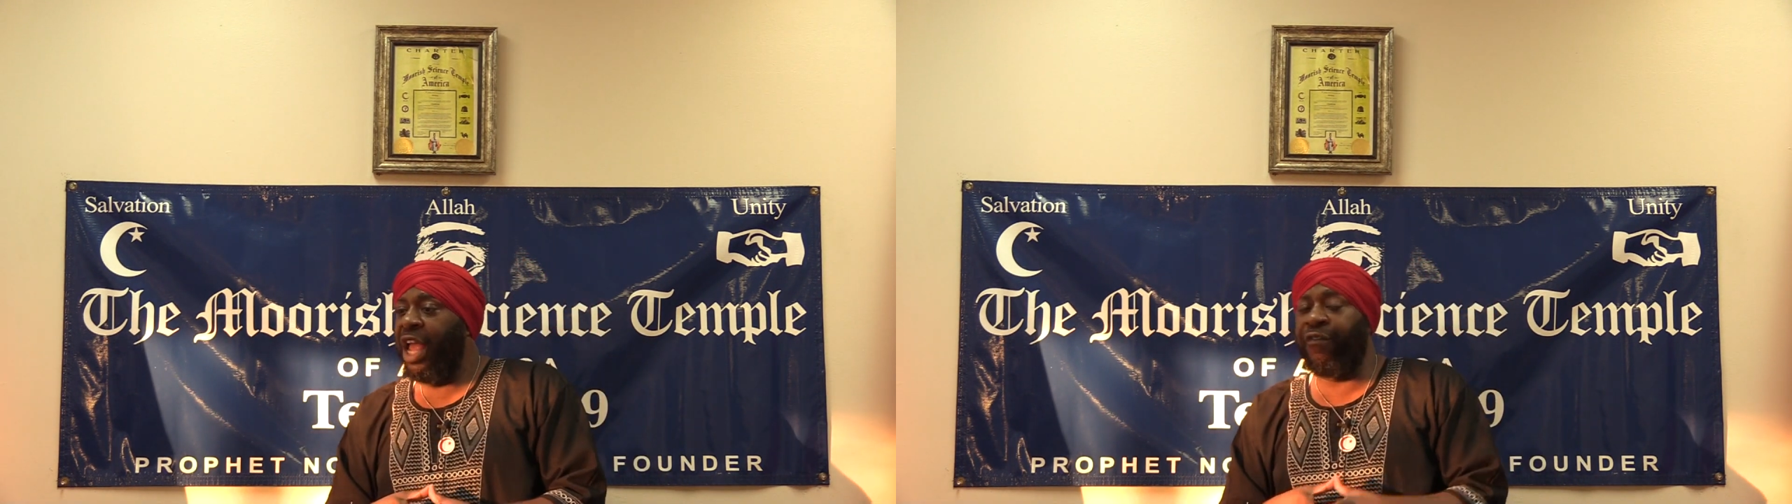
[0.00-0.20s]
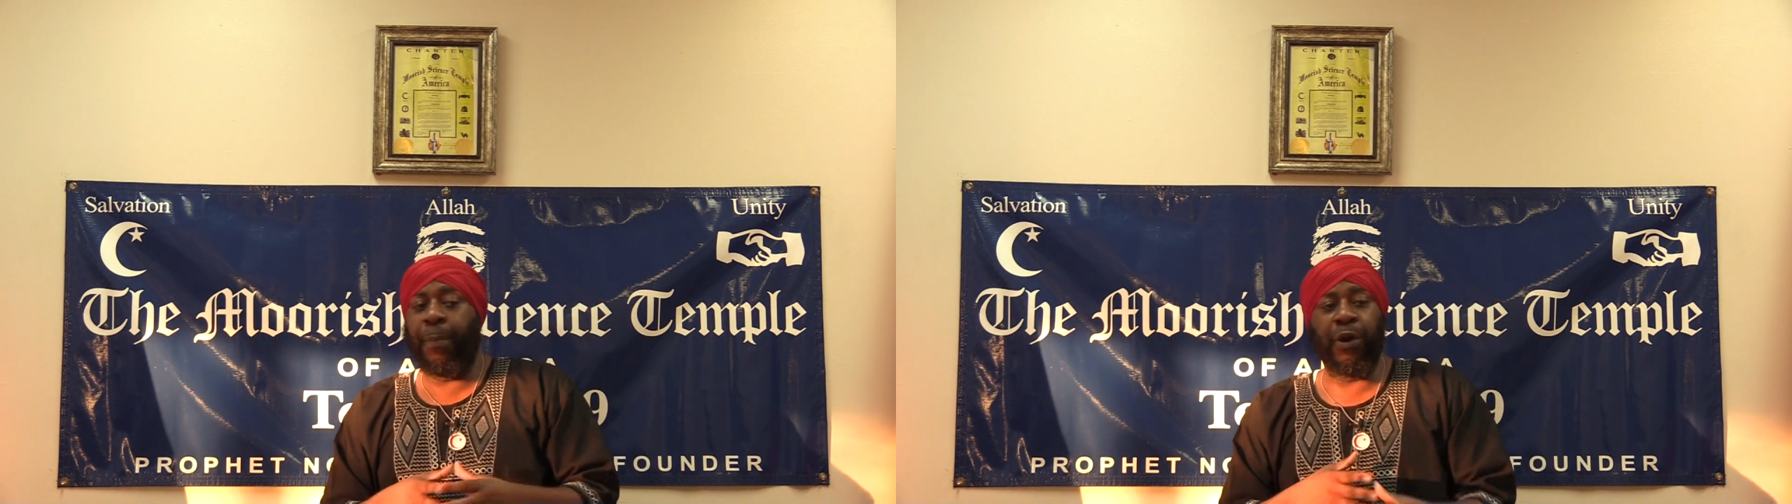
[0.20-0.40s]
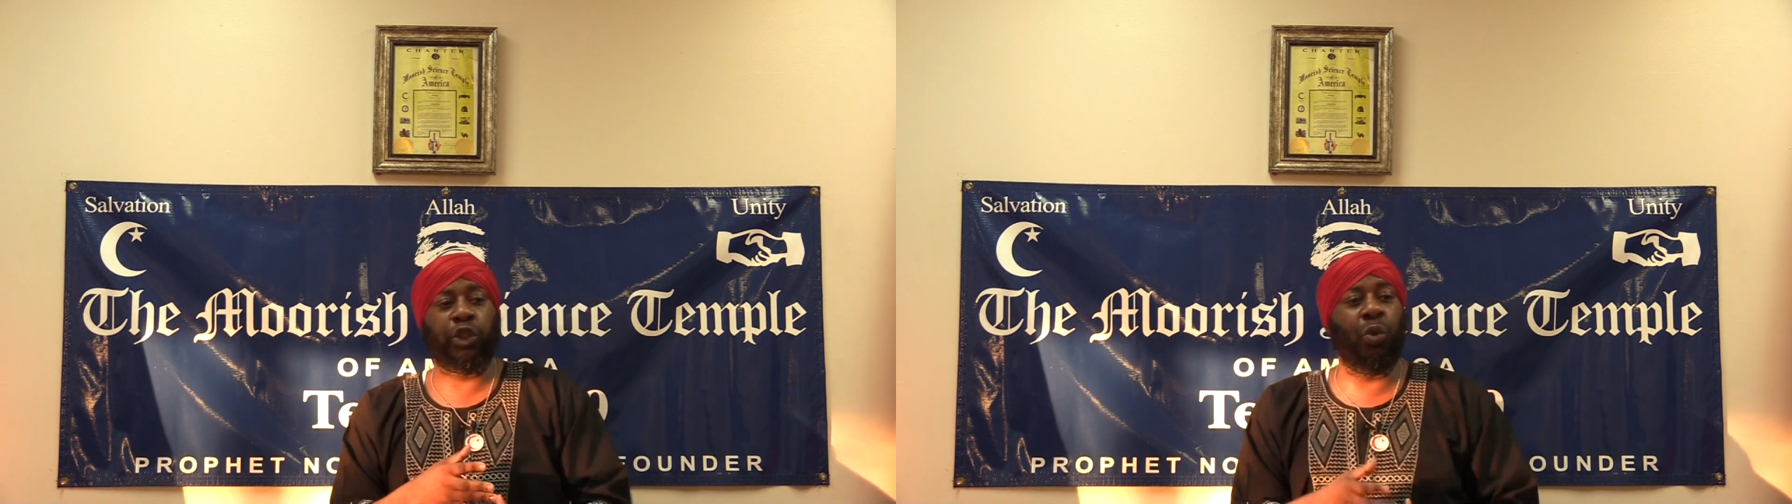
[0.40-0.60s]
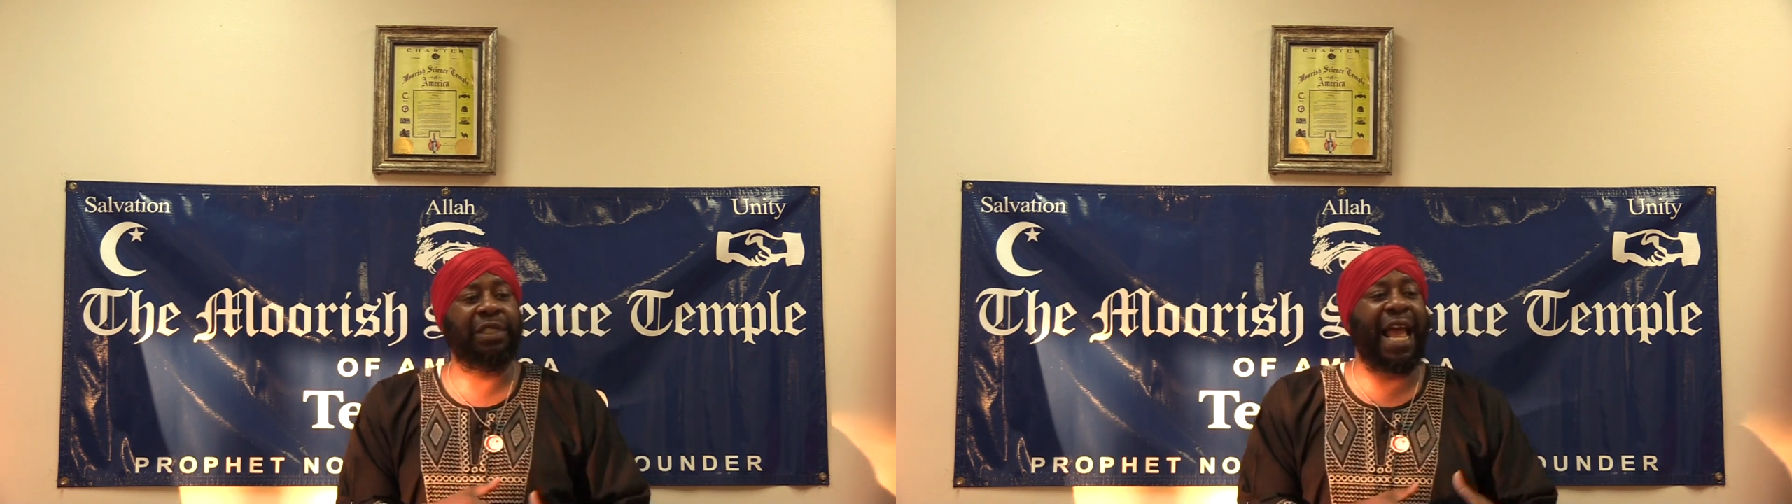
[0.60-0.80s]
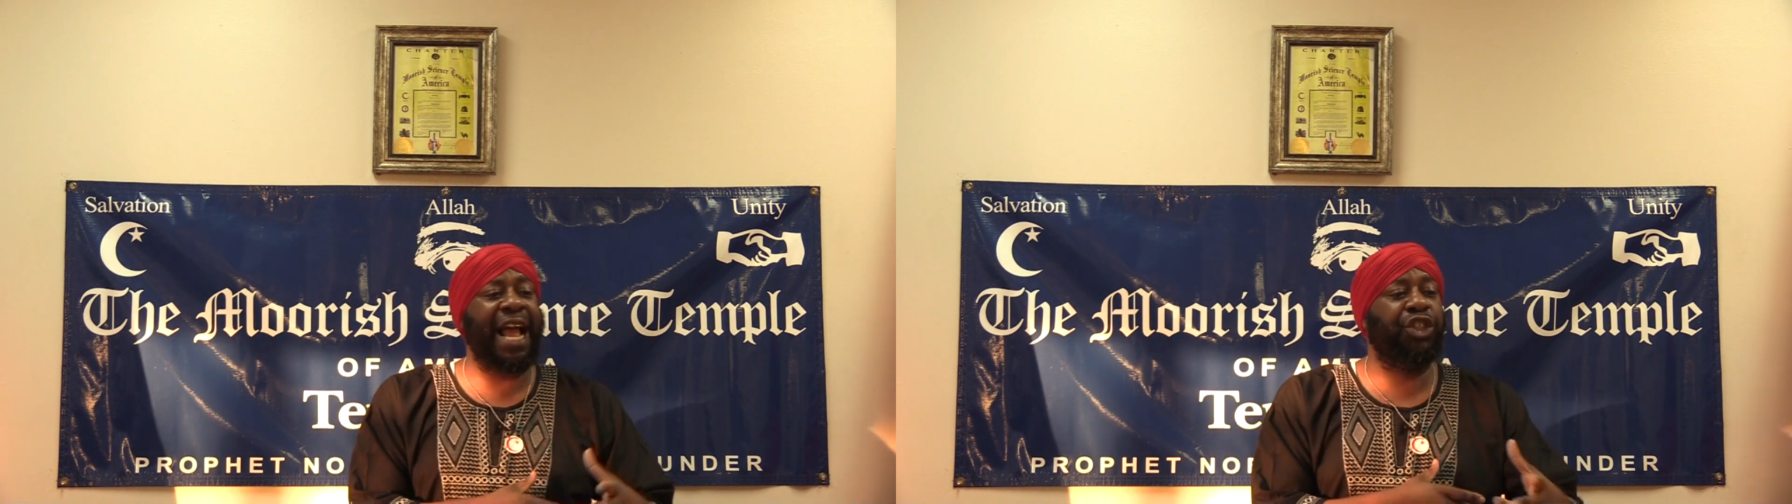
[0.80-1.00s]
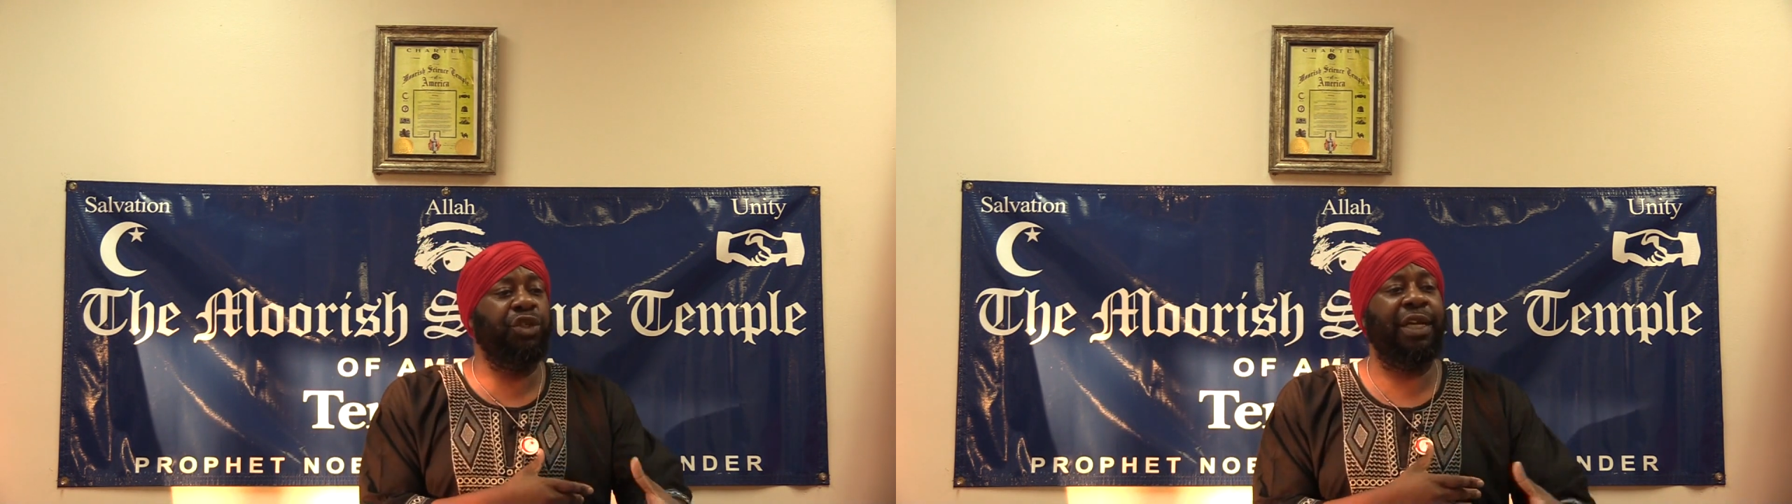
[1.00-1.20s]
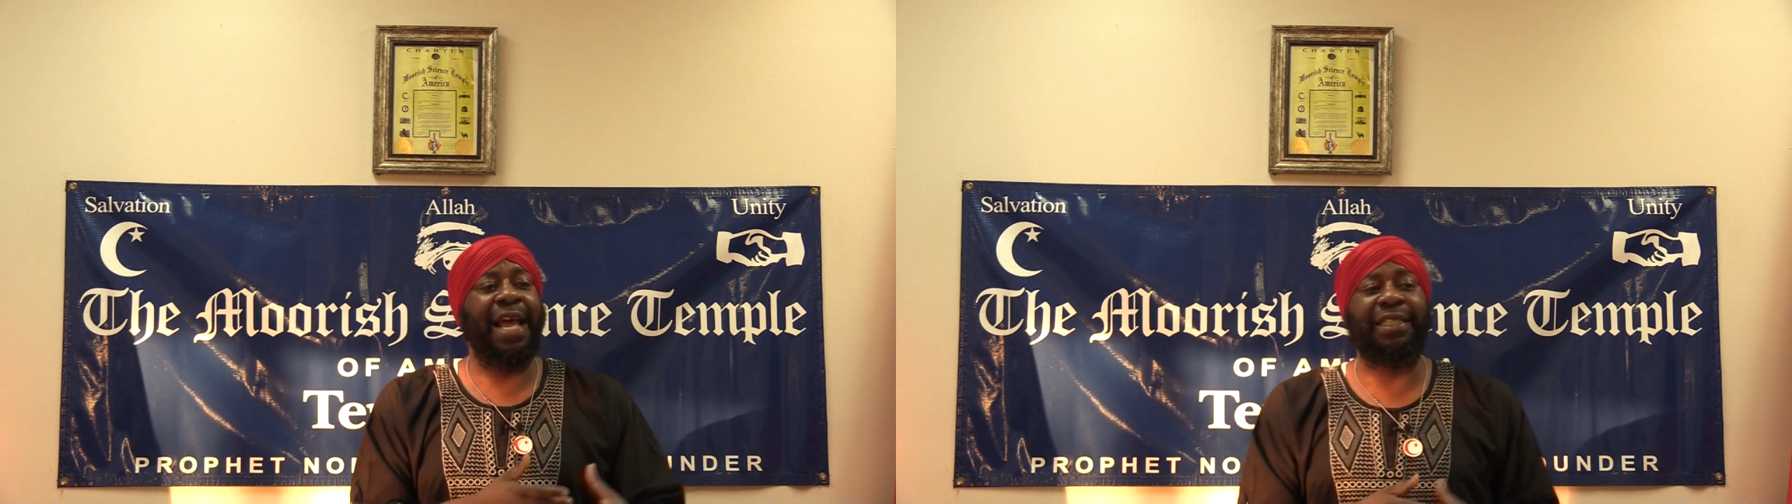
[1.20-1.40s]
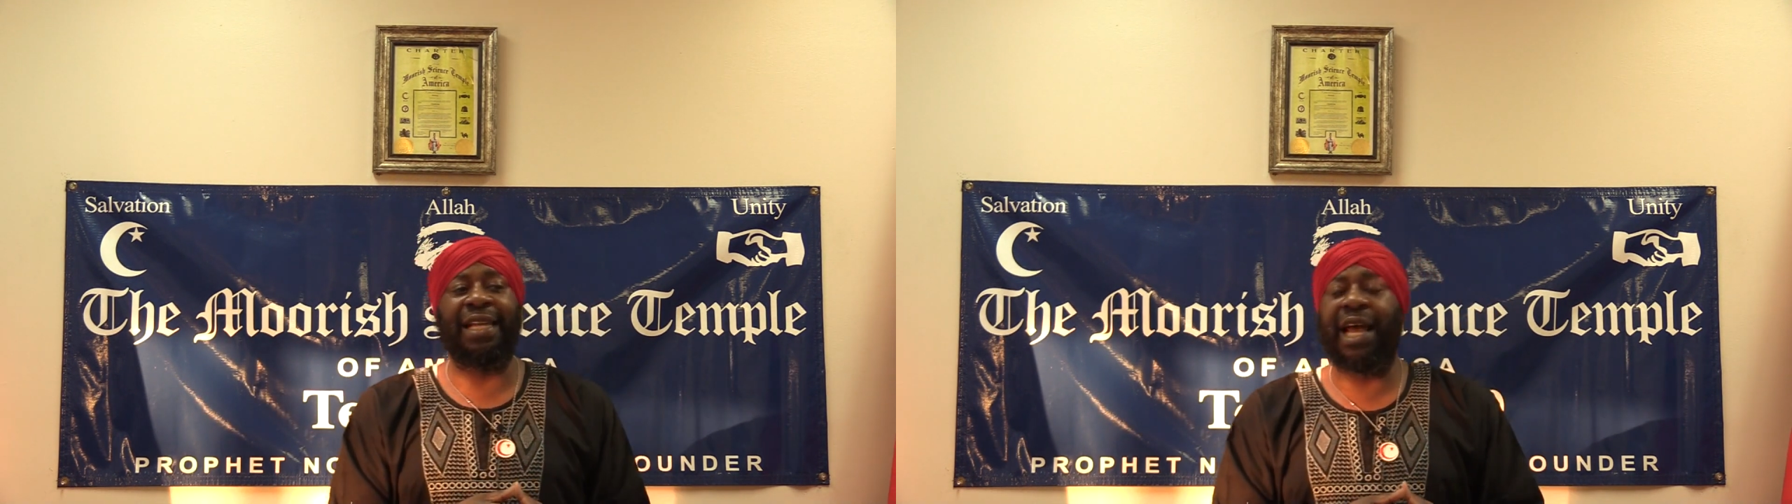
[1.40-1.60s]
If a person wants to ask you your
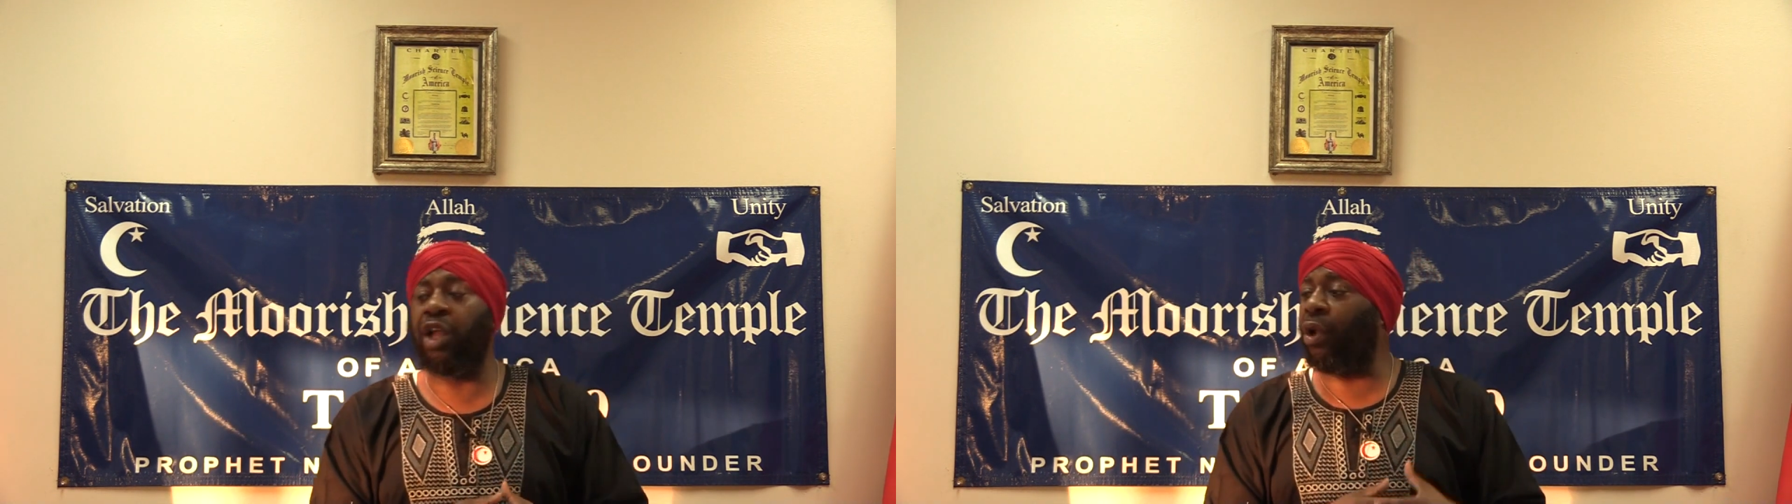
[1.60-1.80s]
nationality,